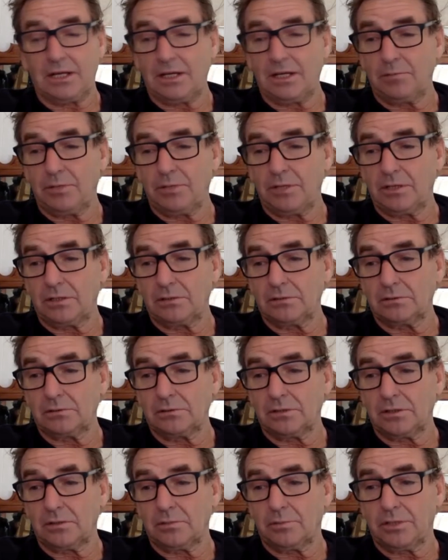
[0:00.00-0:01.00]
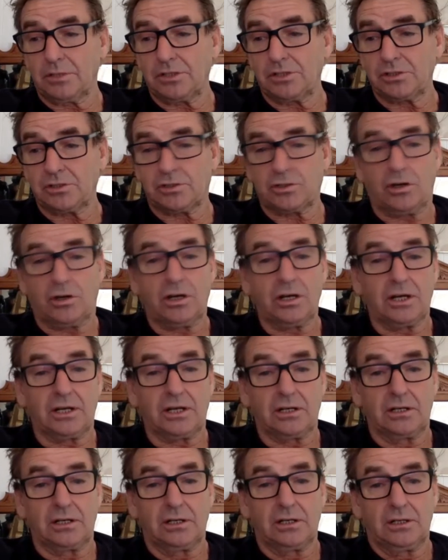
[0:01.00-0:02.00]
He'd been on a beach in
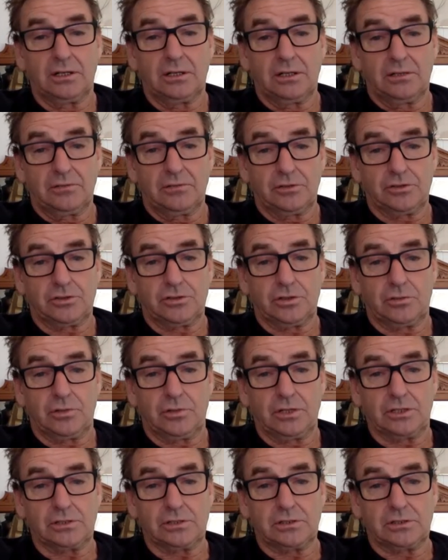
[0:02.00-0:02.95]
Thailand for 2 weeks.